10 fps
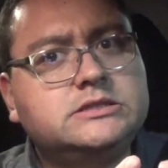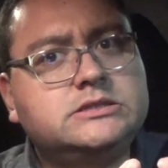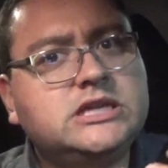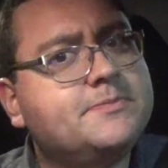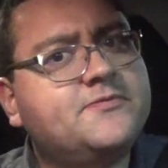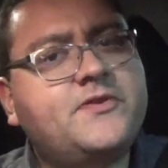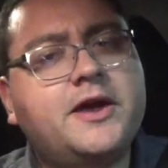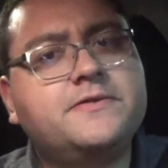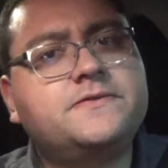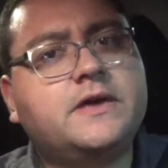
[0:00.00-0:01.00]
deep
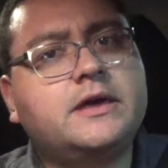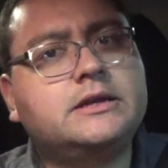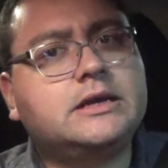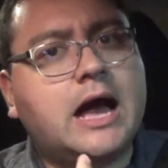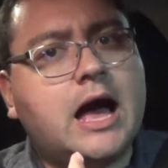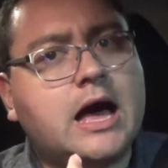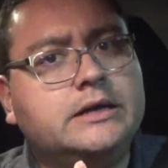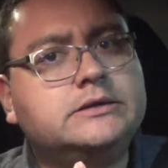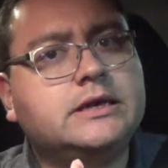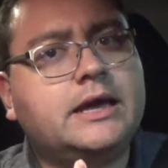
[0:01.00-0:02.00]
faith in God,